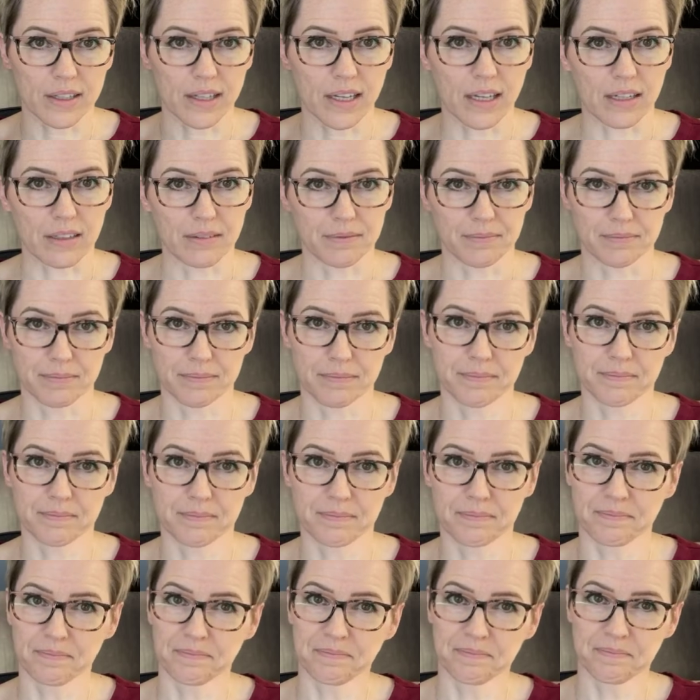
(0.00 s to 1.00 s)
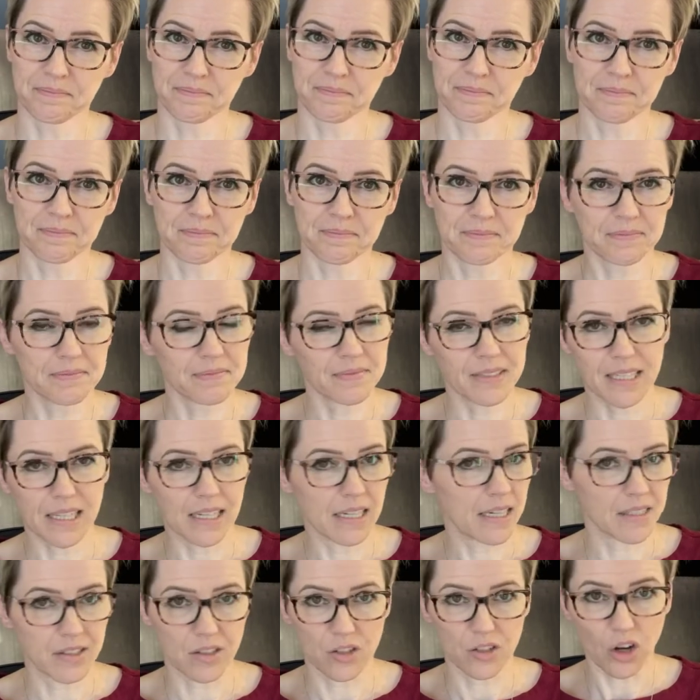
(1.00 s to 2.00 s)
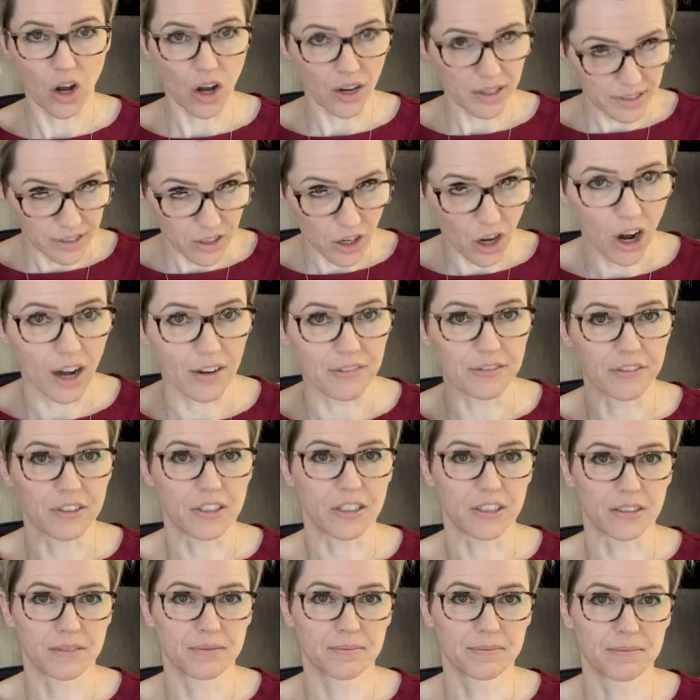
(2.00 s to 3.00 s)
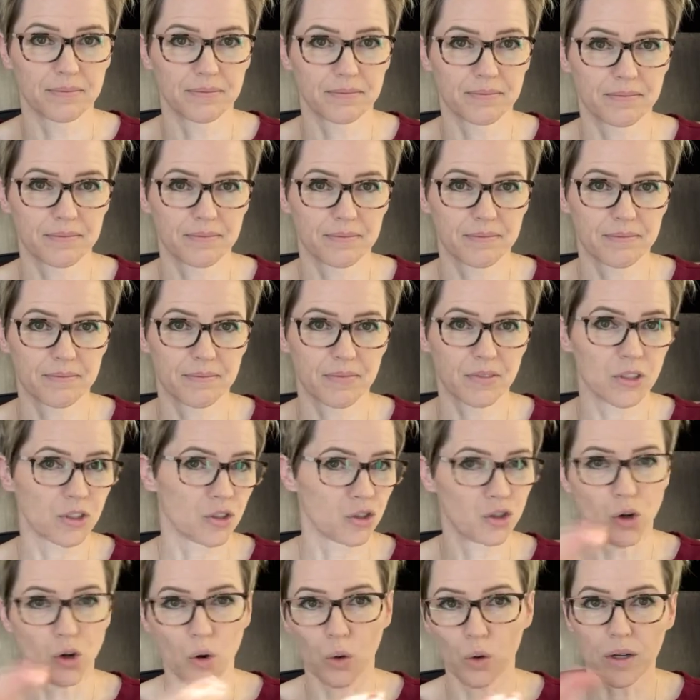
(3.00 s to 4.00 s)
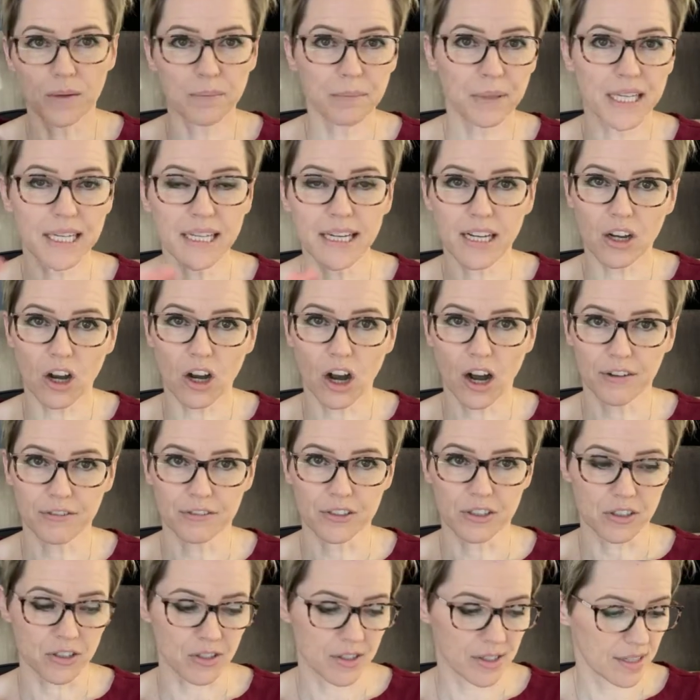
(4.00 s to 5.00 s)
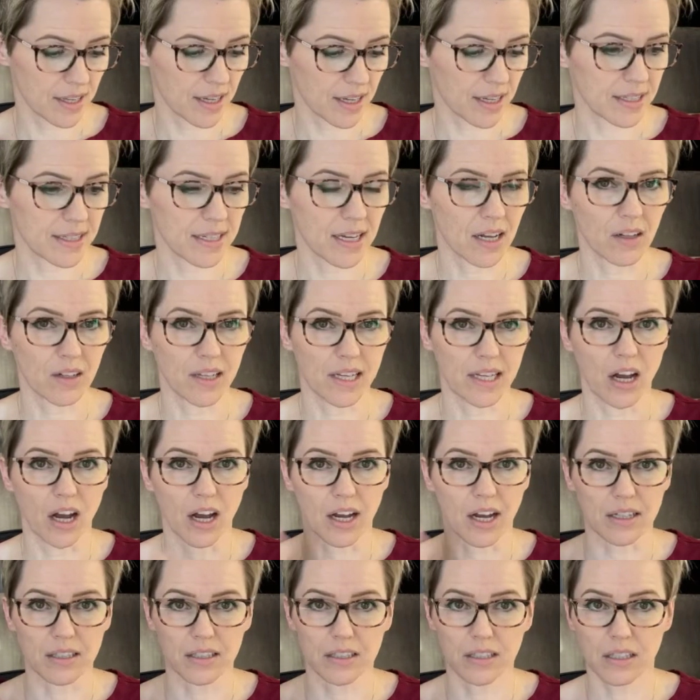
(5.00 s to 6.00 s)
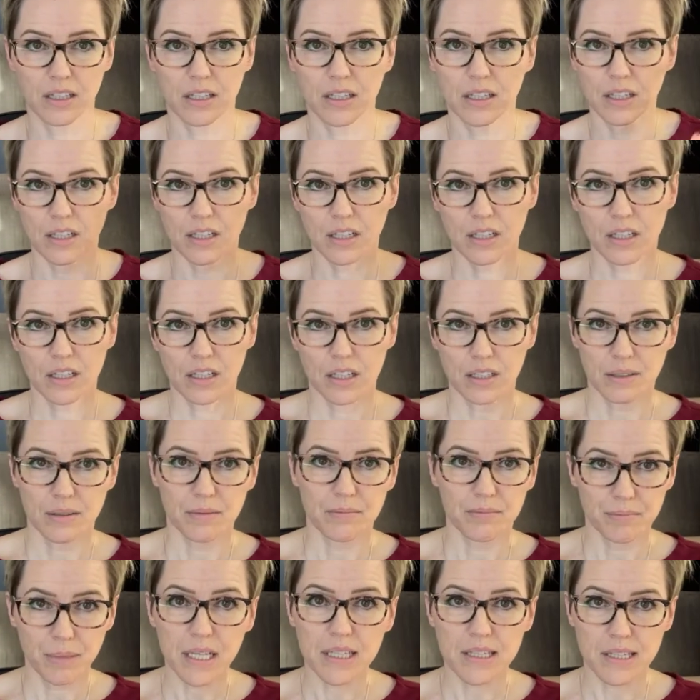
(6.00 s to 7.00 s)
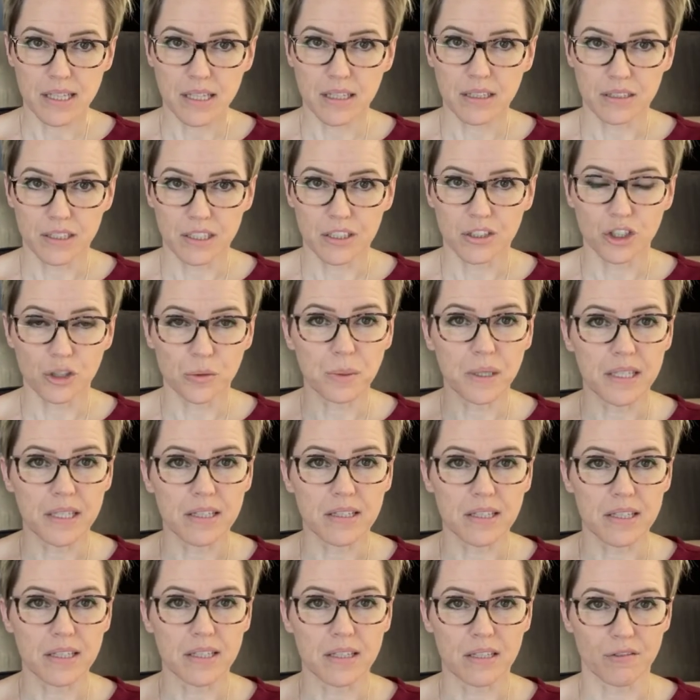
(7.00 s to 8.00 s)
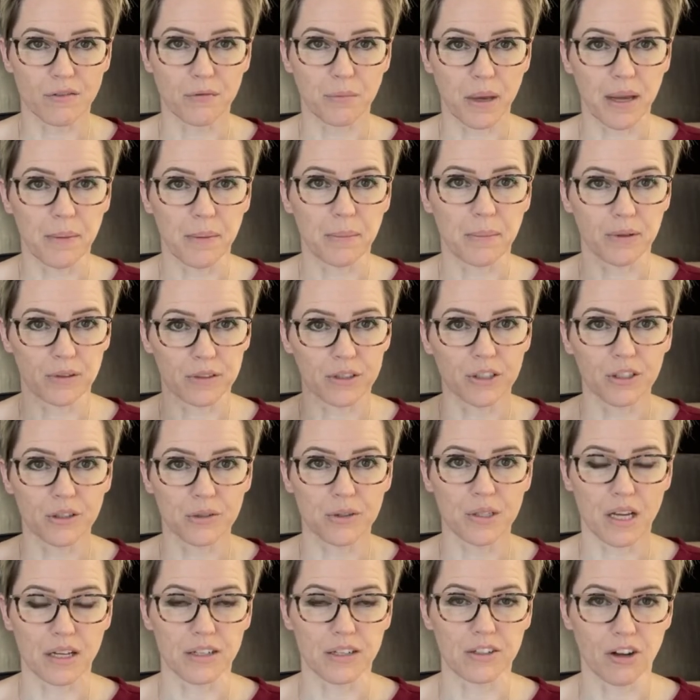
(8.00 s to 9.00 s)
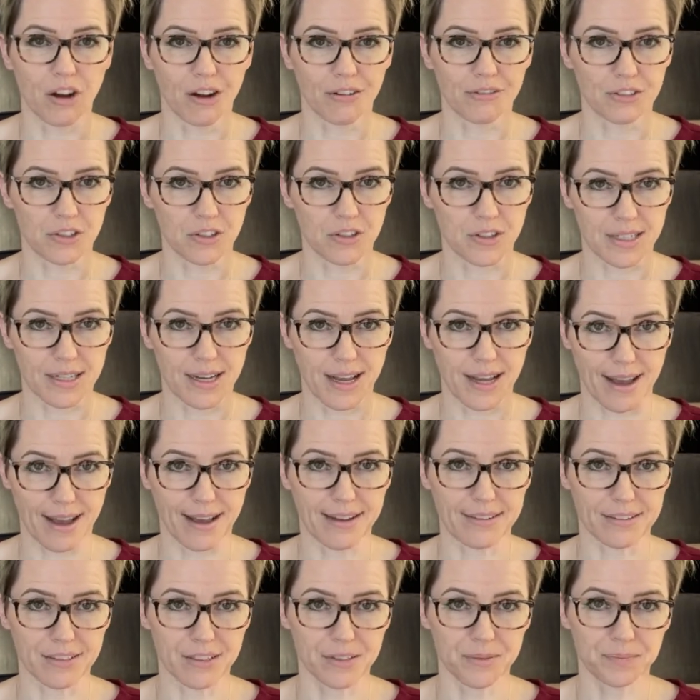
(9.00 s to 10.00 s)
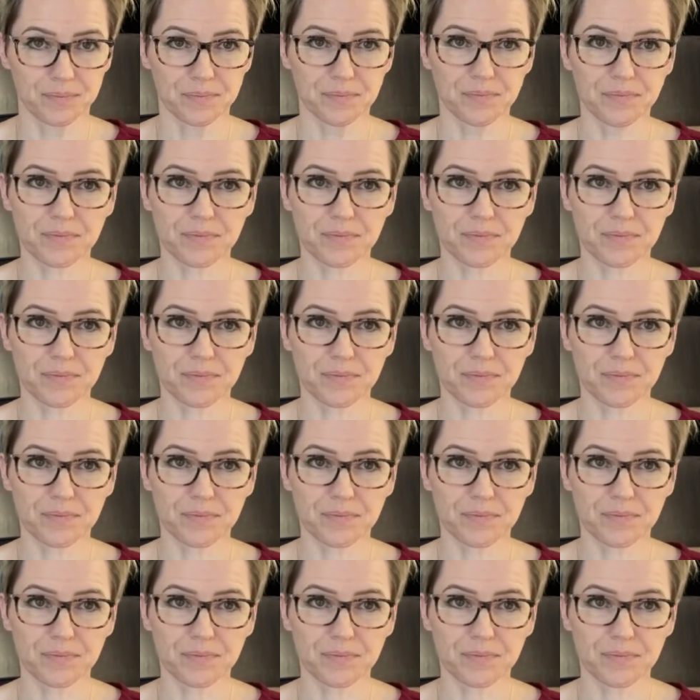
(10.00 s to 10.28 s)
There's no competing offers until I got basically two pieces of paper, two signed offers in hand. Once I have those two or more offers in hand,